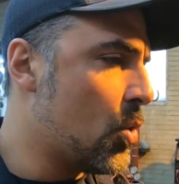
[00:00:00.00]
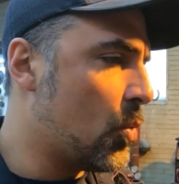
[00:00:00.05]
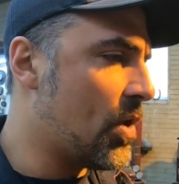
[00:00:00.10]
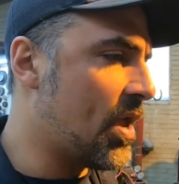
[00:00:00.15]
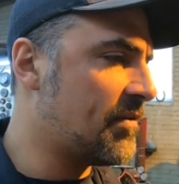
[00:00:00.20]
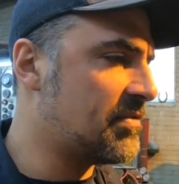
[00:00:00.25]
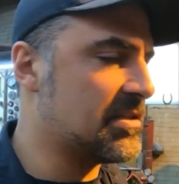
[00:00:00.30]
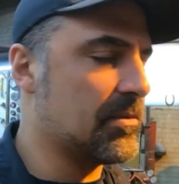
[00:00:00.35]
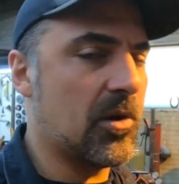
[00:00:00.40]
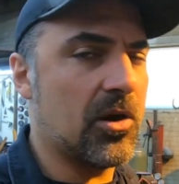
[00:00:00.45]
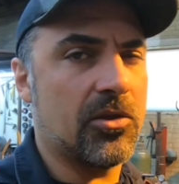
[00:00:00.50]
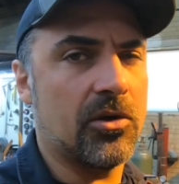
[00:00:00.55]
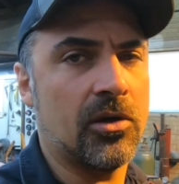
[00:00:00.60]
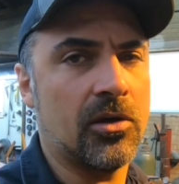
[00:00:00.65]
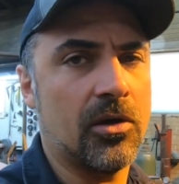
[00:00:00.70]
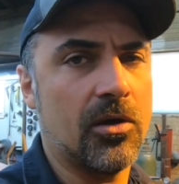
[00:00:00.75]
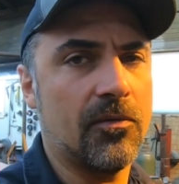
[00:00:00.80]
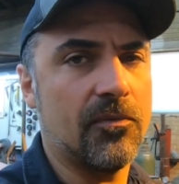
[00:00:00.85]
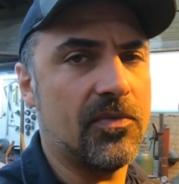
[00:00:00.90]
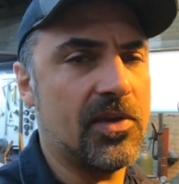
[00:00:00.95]
We have some
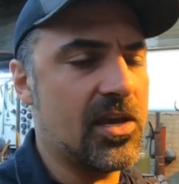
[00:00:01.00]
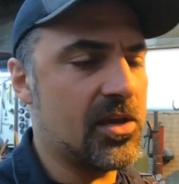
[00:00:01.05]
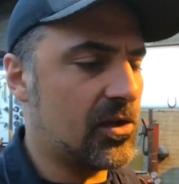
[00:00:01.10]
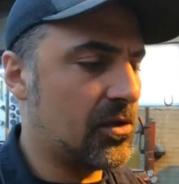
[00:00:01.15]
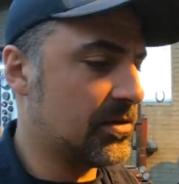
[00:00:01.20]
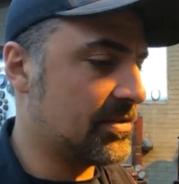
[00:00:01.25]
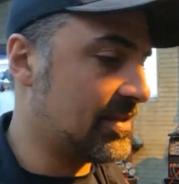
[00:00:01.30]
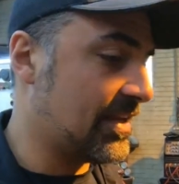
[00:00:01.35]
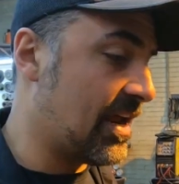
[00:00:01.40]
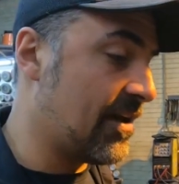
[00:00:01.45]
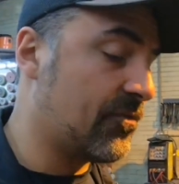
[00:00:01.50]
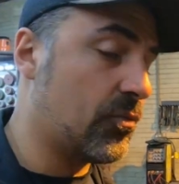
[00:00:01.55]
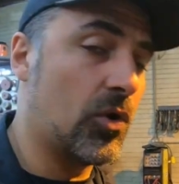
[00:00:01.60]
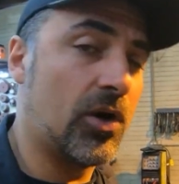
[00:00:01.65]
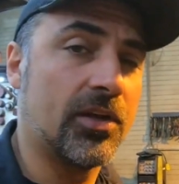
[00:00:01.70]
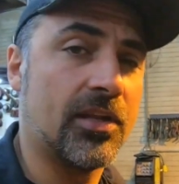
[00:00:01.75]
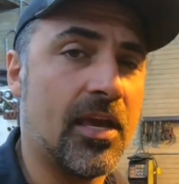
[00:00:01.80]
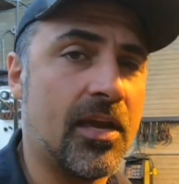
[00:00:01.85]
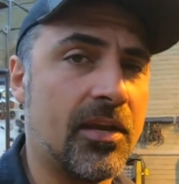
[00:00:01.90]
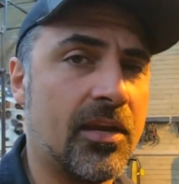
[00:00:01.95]
other vehicles that I've
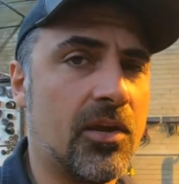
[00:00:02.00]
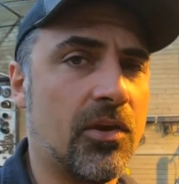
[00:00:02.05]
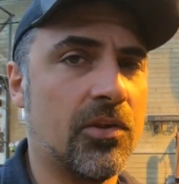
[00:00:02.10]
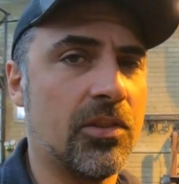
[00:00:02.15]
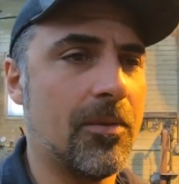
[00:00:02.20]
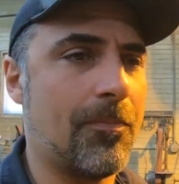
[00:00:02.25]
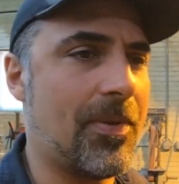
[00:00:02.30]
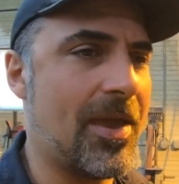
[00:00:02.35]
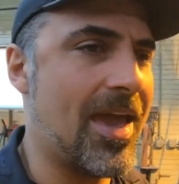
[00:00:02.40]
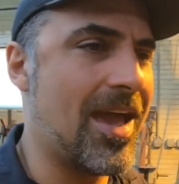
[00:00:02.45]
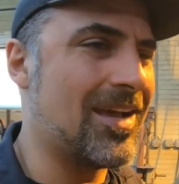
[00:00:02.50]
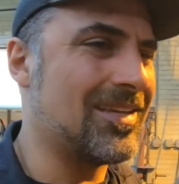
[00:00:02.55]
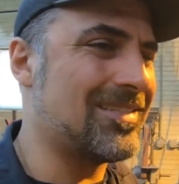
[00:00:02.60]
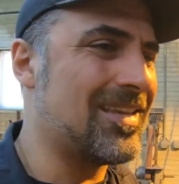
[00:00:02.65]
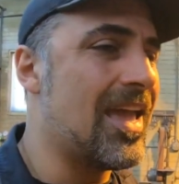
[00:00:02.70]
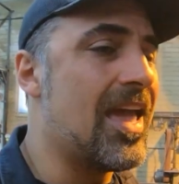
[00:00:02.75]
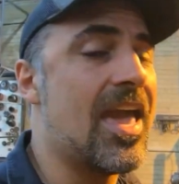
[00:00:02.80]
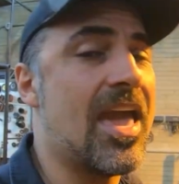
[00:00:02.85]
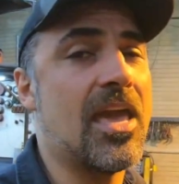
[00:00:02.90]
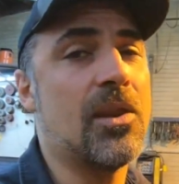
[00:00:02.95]
worked on here in the
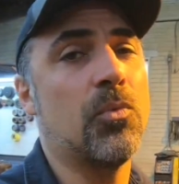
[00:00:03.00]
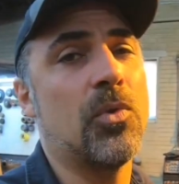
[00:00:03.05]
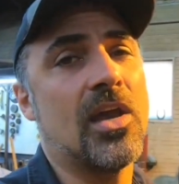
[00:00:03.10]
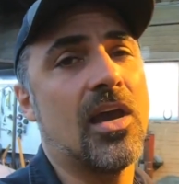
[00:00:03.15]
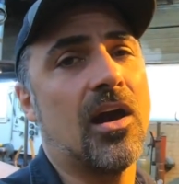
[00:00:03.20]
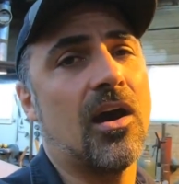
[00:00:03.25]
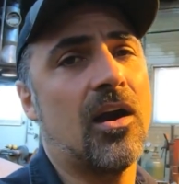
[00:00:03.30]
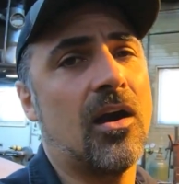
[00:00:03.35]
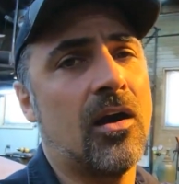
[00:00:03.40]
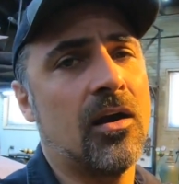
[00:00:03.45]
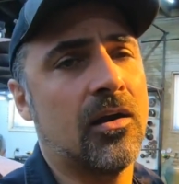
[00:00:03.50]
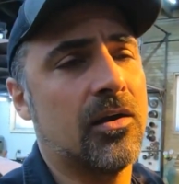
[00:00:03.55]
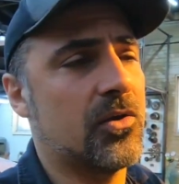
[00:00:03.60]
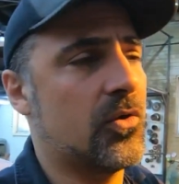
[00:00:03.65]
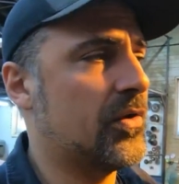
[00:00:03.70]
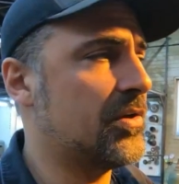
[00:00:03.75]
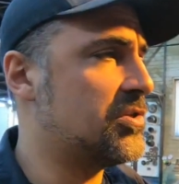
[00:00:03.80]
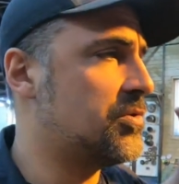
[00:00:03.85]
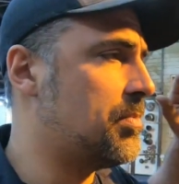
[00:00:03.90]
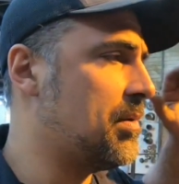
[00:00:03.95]
past, and we are
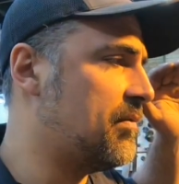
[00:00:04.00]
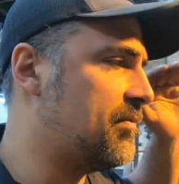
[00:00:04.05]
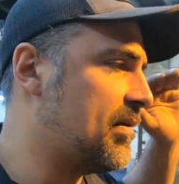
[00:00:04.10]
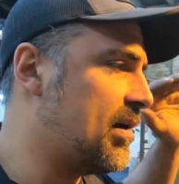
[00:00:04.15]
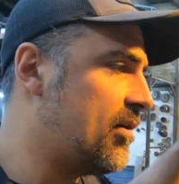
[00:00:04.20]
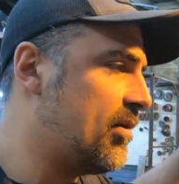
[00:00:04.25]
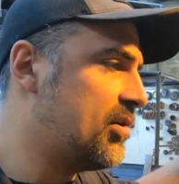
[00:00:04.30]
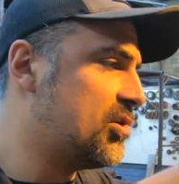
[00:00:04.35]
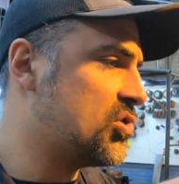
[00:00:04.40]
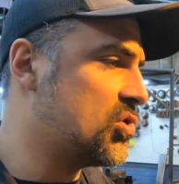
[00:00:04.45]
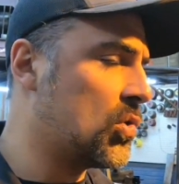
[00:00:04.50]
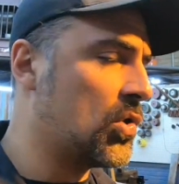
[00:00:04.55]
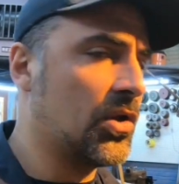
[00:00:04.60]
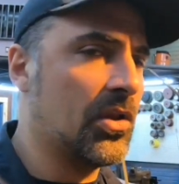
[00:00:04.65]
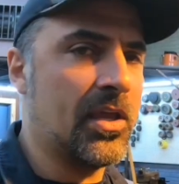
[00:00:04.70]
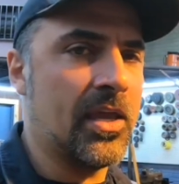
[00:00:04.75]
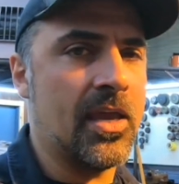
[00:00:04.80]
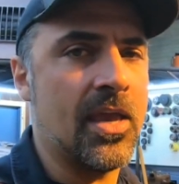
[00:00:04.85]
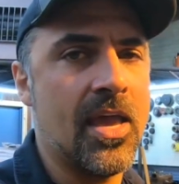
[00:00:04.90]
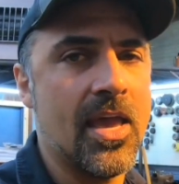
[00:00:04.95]
going to be very
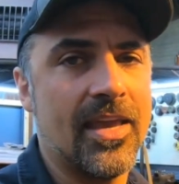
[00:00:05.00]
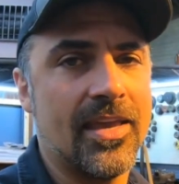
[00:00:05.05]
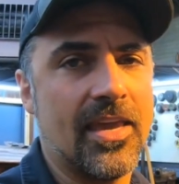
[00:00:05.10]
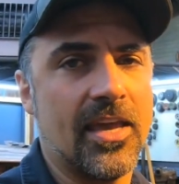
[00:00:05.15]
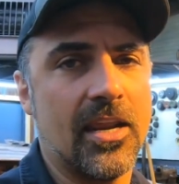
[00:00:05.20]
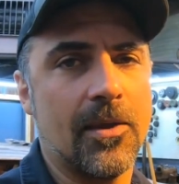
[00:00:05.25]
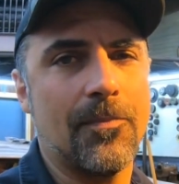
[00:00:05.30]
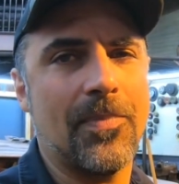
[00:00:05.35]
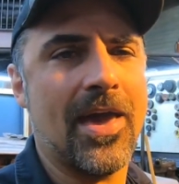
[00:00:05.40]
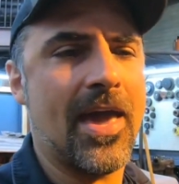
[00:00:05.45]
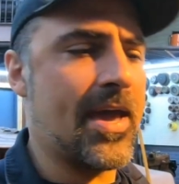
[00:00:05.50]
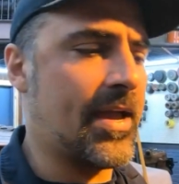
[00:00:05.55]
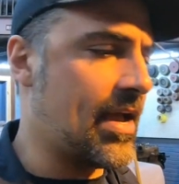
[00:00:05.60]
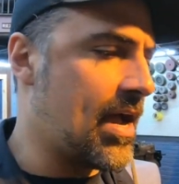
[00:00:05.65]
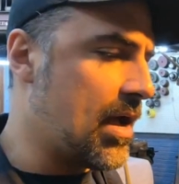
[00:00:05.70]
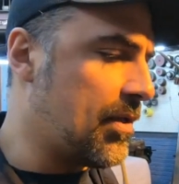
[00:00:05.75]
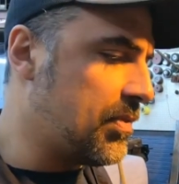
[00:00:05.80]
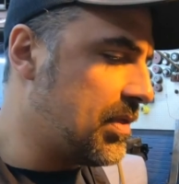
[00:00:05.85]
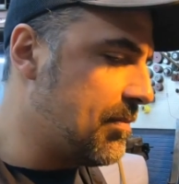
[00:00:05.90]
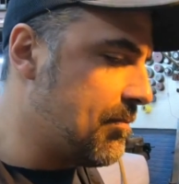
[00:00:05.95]
shortly getting
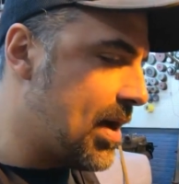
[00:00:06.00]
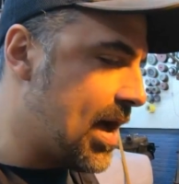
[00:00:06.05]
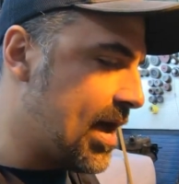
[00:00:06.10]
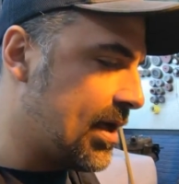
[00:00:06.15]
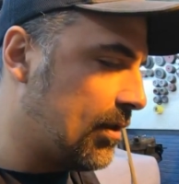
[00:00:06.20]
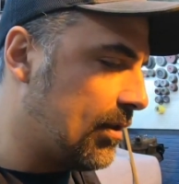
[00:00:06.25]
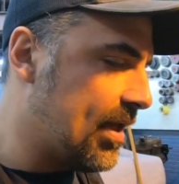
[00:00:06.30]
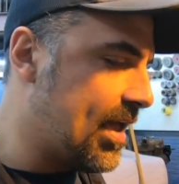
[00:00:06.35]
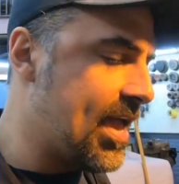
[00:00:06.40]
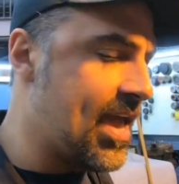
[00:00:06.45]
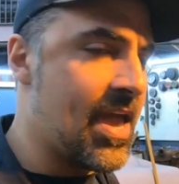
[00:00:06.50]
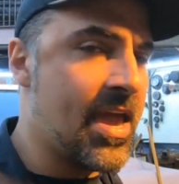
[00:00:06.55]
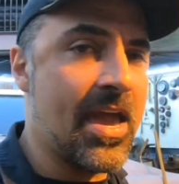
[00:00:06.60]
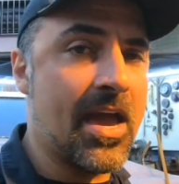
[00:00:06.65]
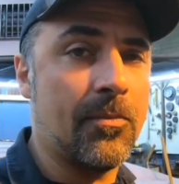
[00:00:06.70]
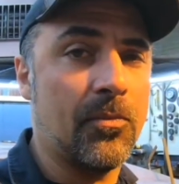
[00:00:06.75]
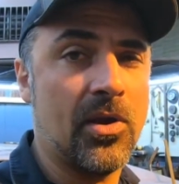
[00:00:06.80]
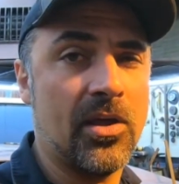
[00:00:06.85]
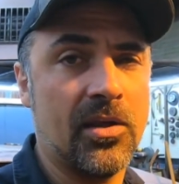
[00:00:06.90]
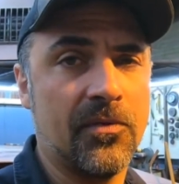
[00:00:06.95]
back on the Model A.
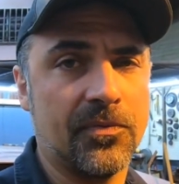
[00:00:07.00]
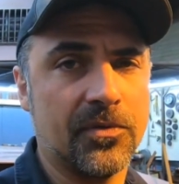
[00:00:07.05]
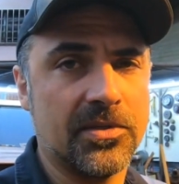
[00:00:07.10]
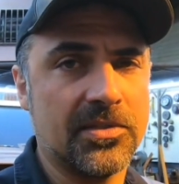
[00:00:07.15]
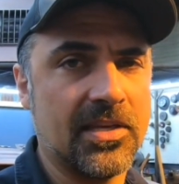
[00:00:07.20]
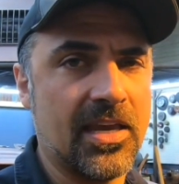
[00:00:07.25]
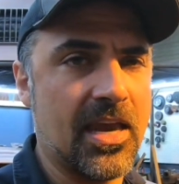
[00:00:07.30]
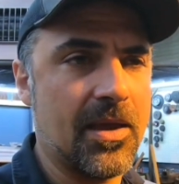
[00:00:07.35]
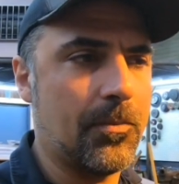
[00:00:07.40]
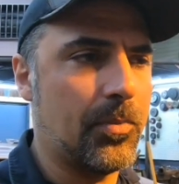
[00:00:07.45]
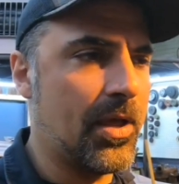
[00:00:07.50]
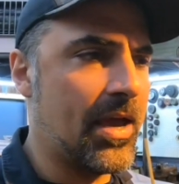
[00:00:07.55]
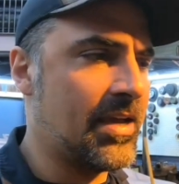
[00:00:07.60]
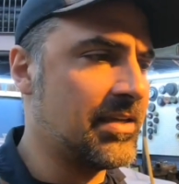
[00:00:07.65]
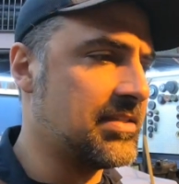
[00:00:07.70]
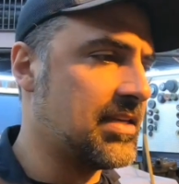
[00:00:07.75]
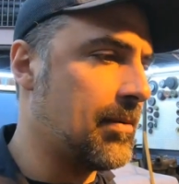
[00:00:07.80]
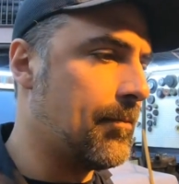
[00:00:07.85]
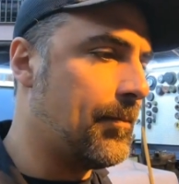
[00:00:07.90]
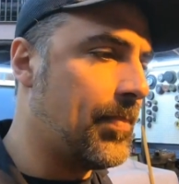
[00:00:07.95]
I'm ready for
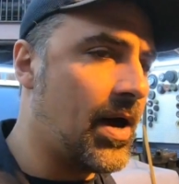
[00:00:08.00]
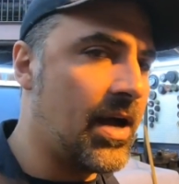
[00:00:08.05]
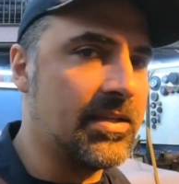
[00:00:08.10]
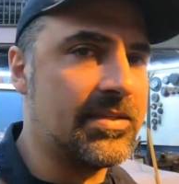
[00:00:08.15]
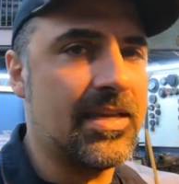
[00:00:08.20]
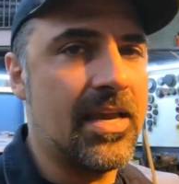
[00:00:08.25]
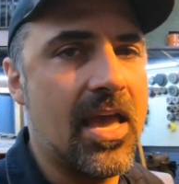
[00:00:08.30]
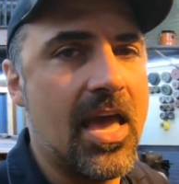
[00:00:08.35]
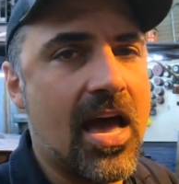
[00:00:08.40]
sandblasting, but